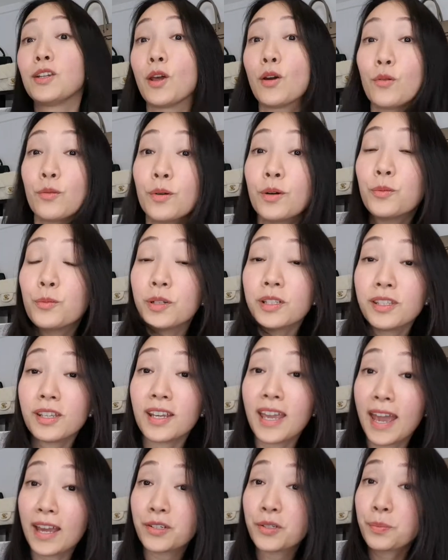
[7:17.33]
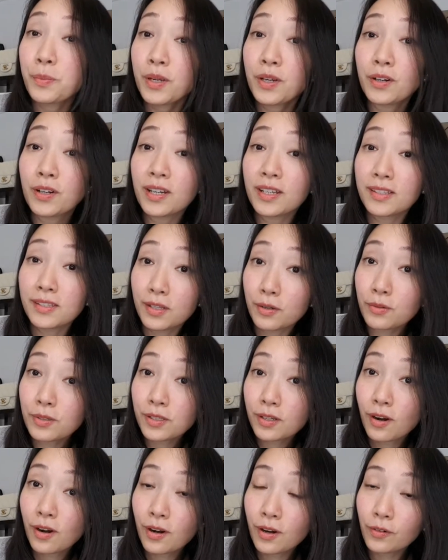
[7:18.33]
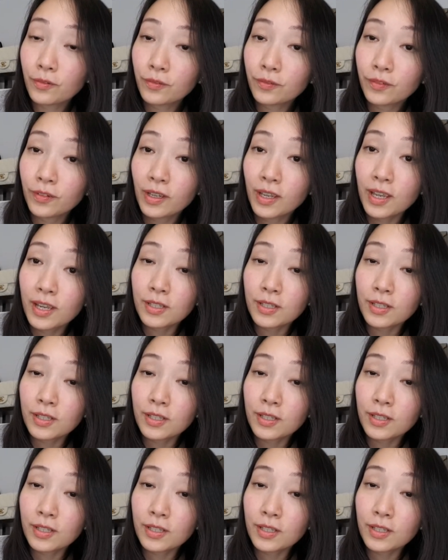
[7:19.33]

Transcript: No one wants a cashmere and silk scarf.